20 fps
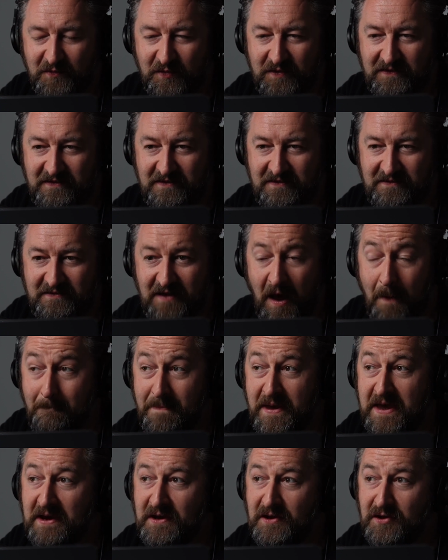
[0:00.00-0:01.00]
which is a
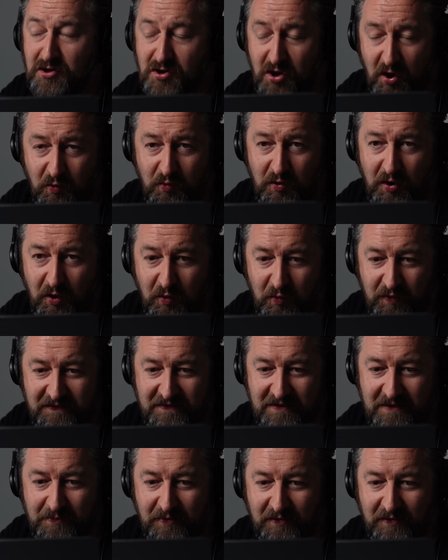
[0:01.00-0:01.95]
big no-no, isn't it?